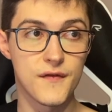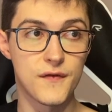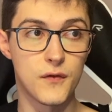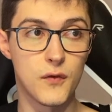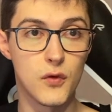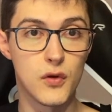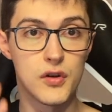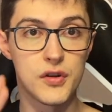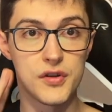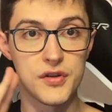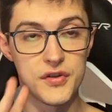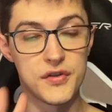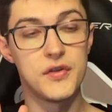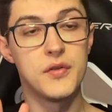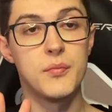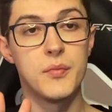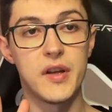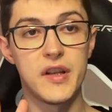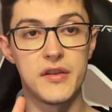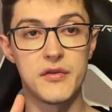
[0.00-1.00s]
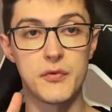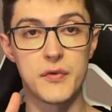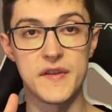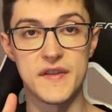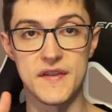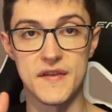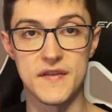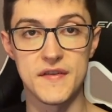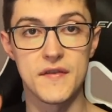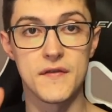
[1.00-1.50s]
For two main
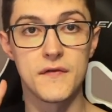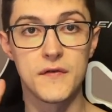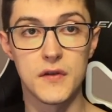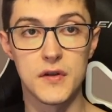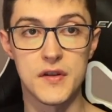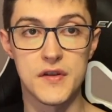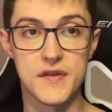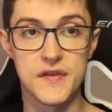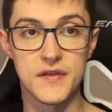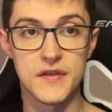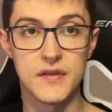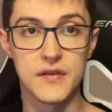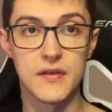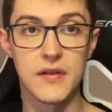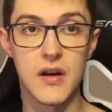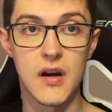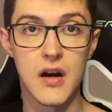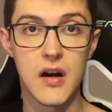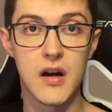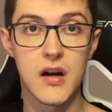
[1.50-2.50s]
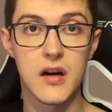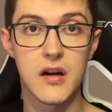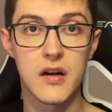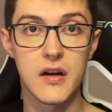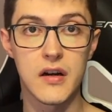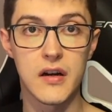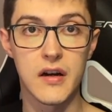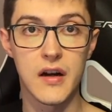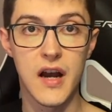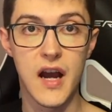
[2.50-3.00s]
reasons. First
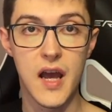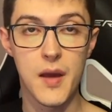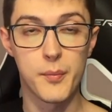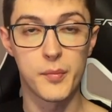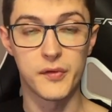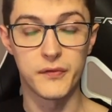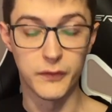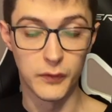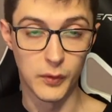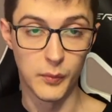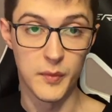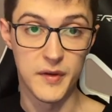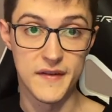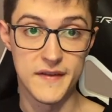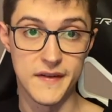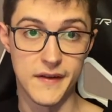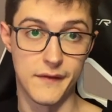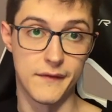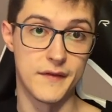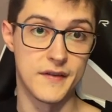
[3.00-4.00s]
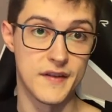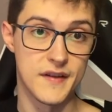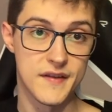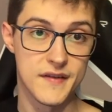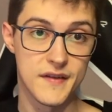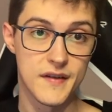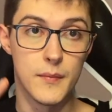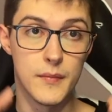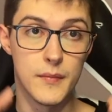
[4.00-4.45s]
are high performance services.